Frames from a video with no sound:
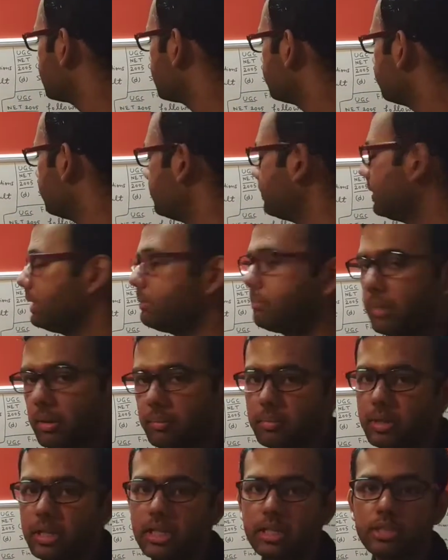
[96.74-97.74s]
should be made
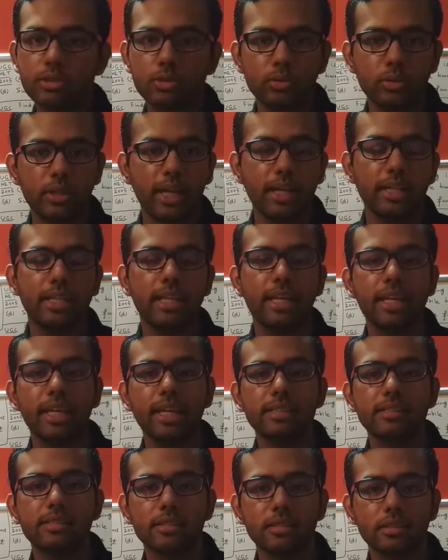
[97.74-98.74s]
public so that they
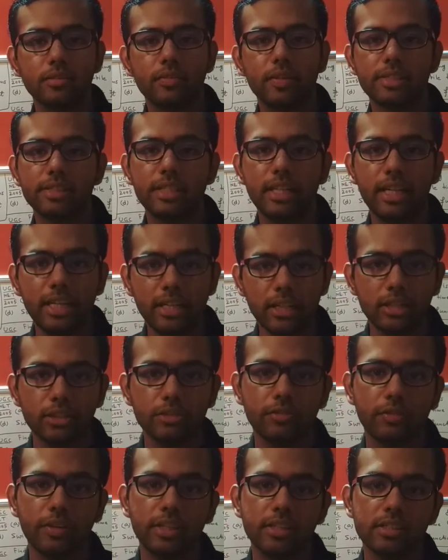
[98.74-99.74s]
can serve as an
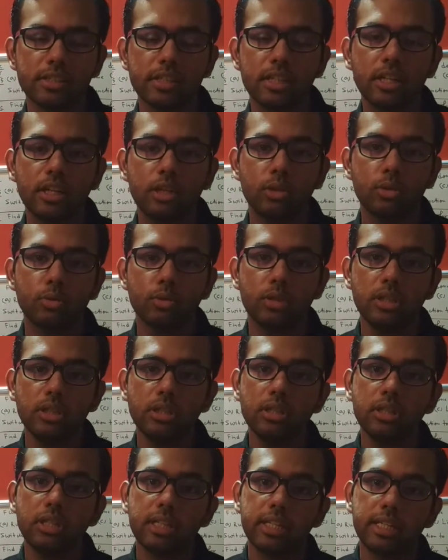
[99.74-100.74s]
interface to the
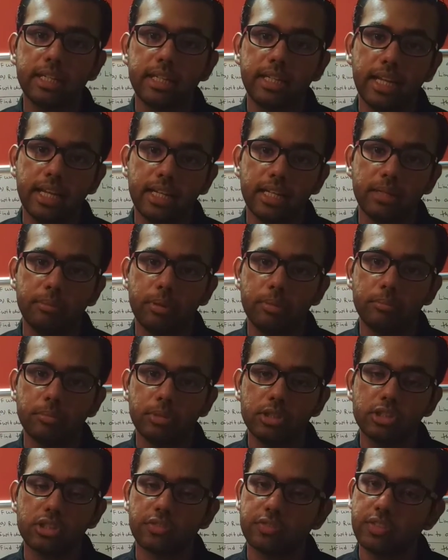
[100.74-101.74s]
data
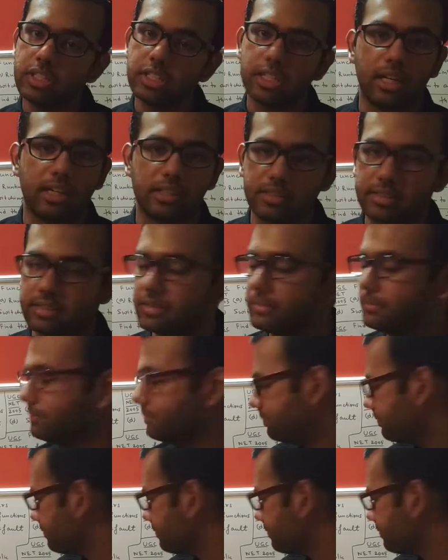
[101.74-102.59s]
members of the class.